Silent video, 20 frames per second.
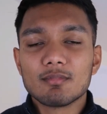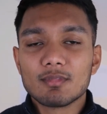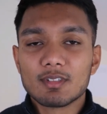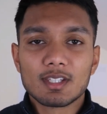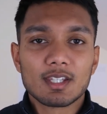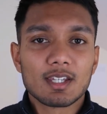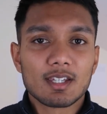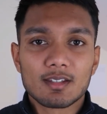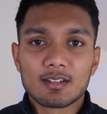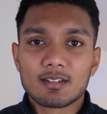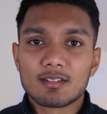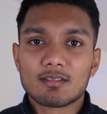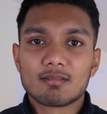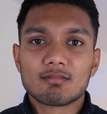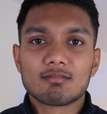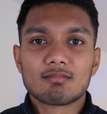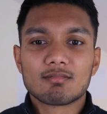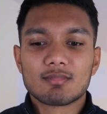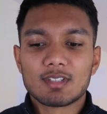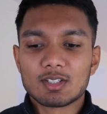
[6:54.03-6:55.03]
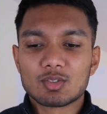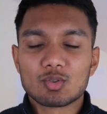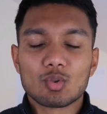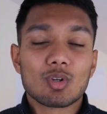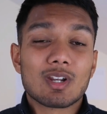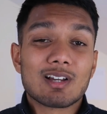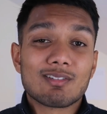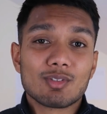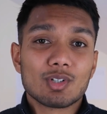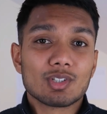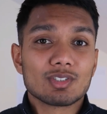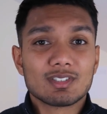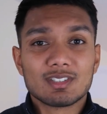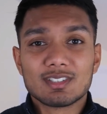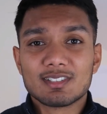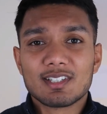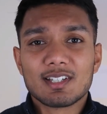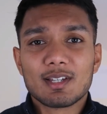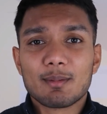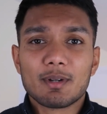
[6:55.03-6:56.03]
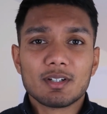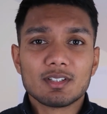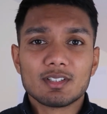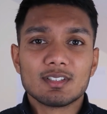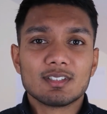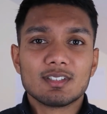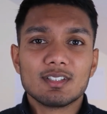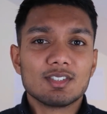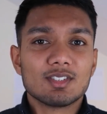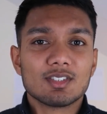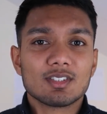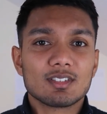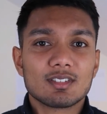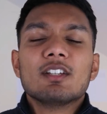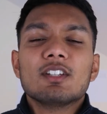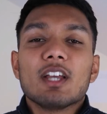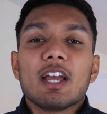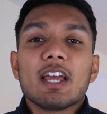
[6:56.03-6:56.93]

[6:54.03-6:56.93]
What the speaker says: yeah, that's all I've got to say about the teachers.